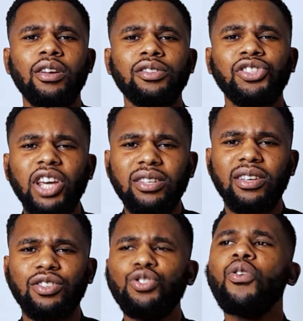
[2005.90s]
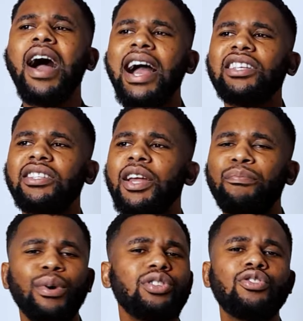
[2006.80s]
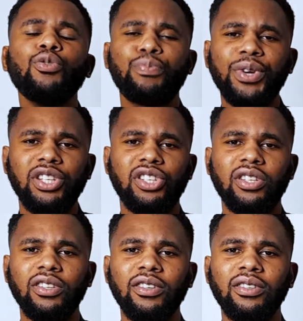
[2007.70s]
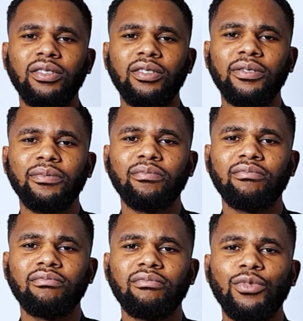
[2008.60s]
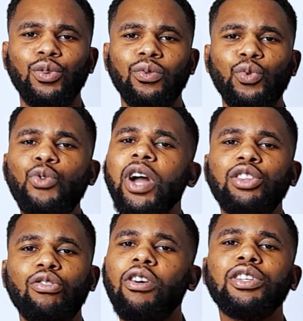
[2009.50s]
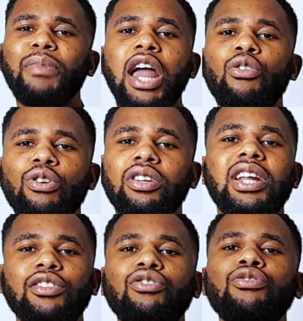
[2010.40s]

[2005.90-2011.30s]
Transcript: Jesus, you asked the boat to preach. We were told by Luke that